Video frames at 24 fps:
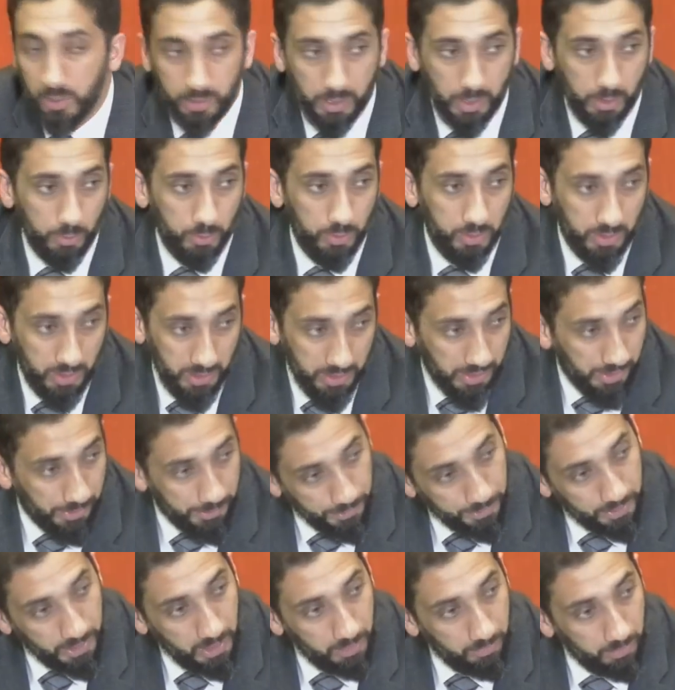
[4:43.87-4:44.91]
not only in
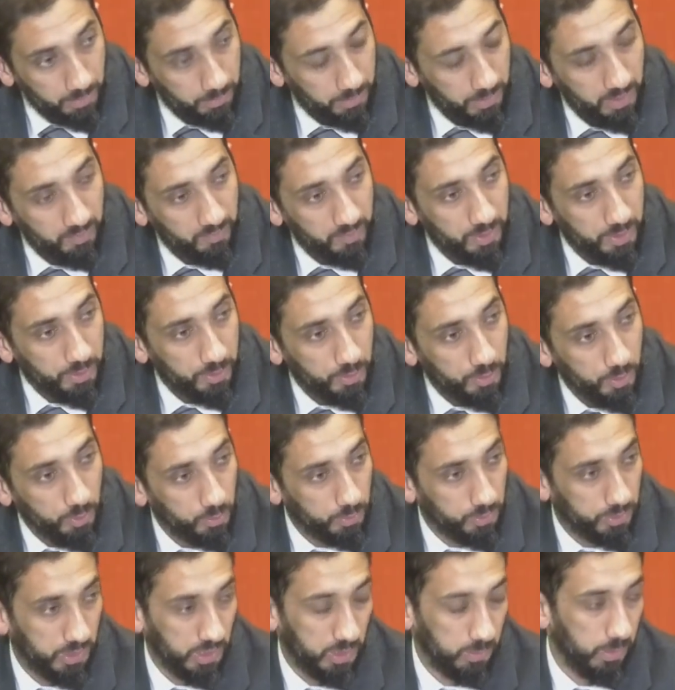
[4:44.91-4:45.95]
entertainment, but even in the
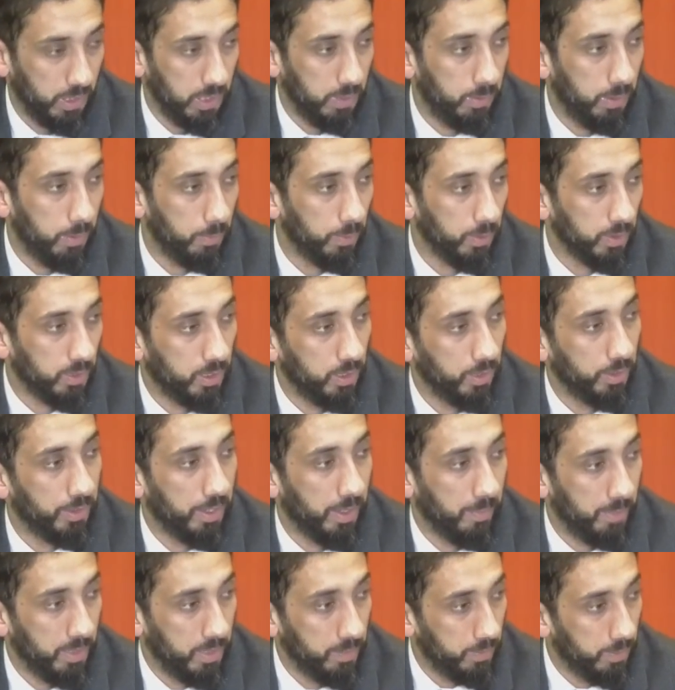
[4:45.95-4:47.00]
news, this many people killed,
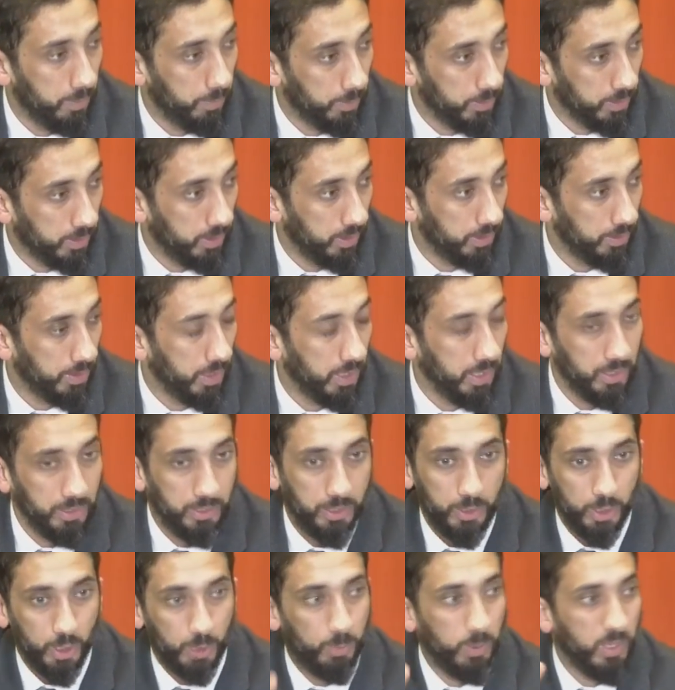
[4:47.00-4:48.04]
that many people killed,
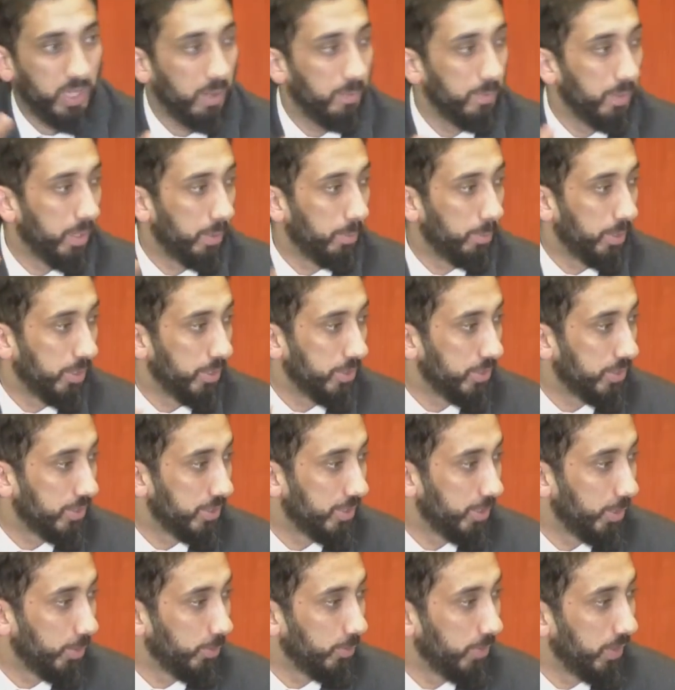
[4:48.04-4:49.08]
they just become numbers.
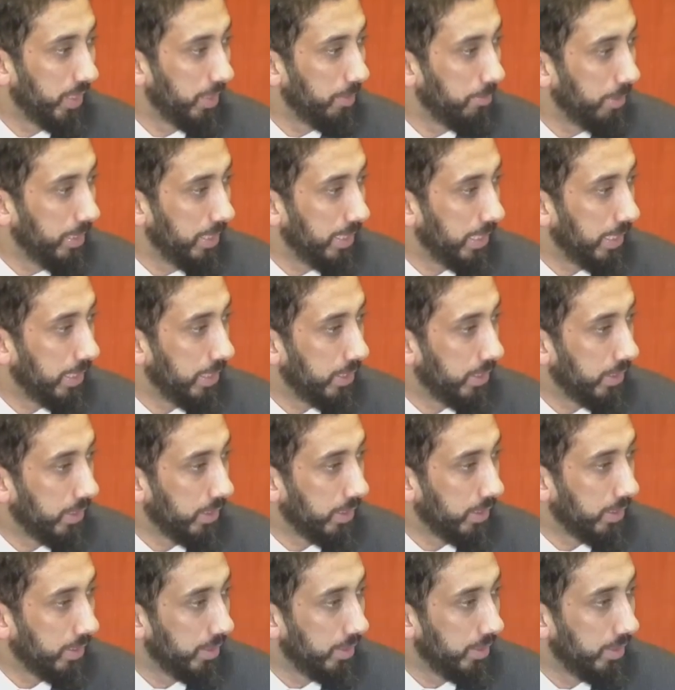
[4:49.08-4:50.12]
They don't really mean anything.